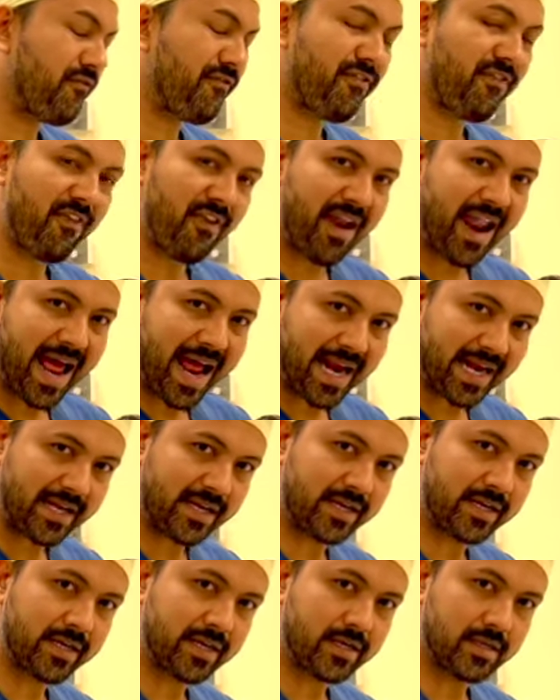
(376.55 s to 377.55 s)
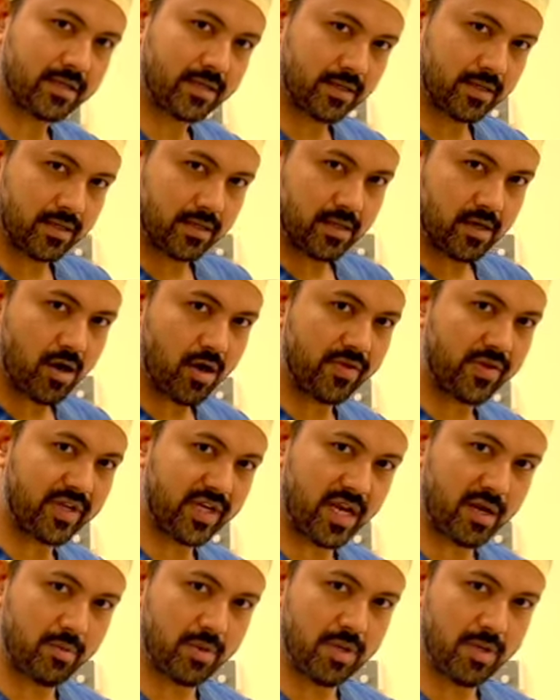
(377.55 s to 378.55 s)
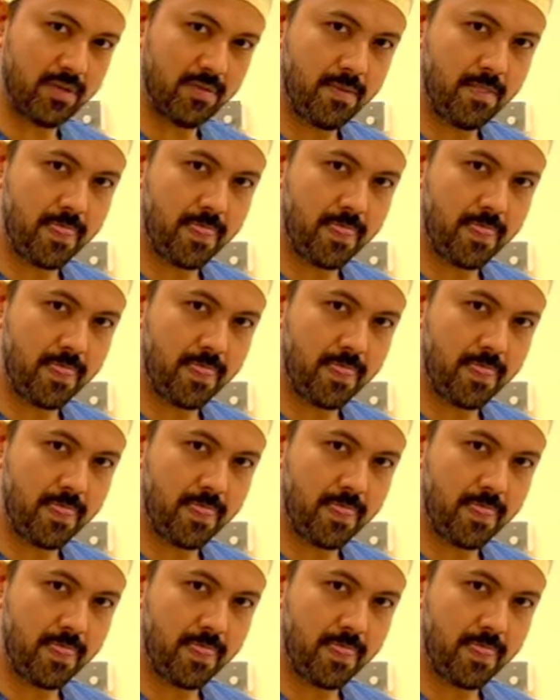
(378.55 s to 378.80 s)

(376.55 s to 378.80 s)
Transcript: flat on the table